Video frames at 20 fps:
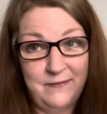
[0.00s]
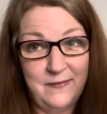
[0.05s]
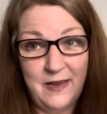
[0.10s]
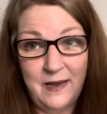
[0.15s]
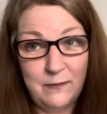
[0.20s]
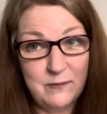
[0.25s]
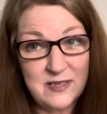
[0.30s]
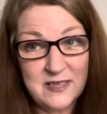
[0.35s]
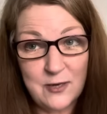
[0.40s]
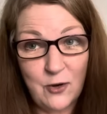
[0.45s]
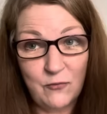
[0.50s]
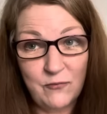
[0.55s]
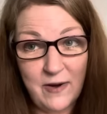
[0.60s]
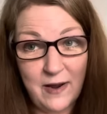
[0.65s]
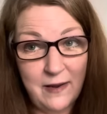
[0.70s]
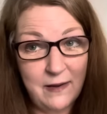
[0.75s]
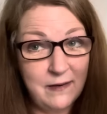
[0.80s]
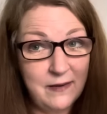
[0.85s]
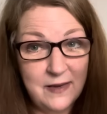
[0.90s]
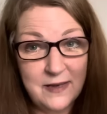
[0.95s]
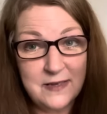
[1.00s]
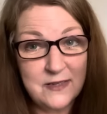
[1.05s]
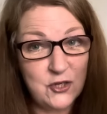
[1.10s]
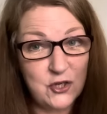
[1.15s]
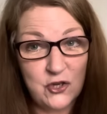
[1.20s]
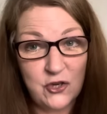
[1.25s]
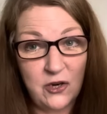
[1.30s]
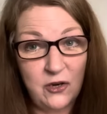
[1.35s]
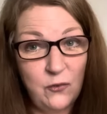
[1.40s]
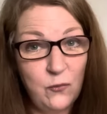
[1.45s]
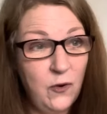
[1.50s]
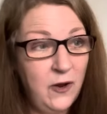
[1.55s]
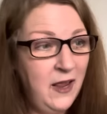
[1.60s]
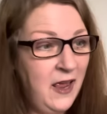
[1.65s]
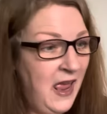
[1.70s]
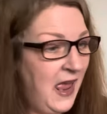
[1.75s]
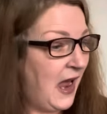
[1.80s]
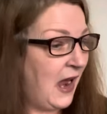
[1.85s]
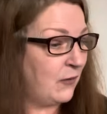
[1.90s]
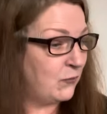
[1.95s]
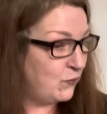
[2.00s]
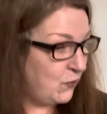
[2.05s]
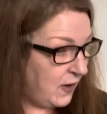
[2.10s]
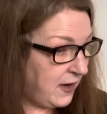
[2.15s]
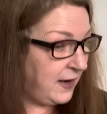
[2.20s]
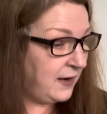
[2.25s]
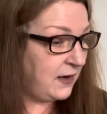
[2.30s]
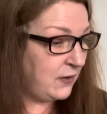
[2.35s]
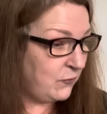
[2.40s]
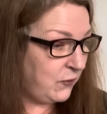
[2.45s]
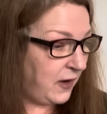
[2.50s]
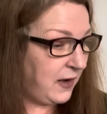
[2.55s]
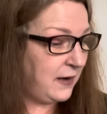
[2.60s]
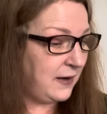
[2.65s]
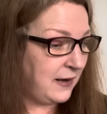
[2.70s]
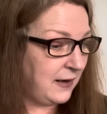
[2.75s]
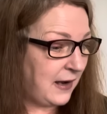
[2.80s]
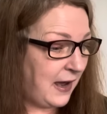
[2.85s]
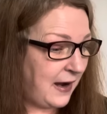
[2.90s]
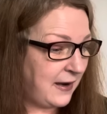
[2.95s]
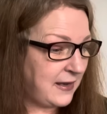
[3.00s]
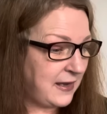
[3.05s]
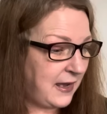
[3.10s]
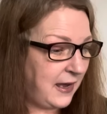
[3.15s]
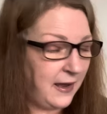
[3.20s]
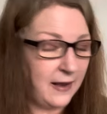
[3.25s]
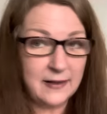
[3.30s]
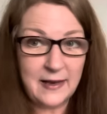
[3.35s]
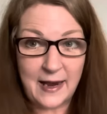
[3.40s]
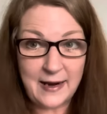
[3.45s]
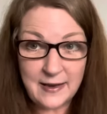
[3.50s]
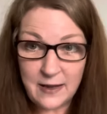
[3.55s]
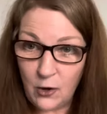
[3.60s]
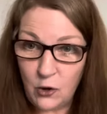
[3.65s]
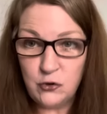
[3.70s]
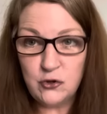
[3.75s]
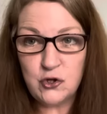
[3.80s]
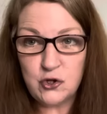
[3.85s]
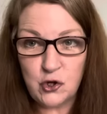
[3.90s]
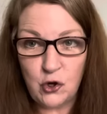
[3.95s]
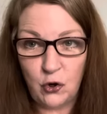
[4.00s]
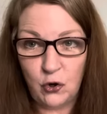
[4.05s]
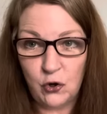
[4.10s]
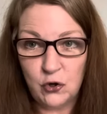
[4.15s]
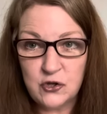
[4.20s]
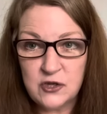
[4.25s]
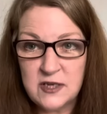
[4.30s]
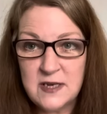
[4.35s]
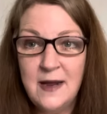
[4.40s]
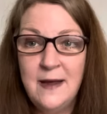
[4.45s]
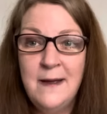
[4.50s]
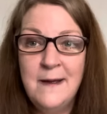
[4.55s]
I'm sorry, it's true. I really, really like it. I like it on toast.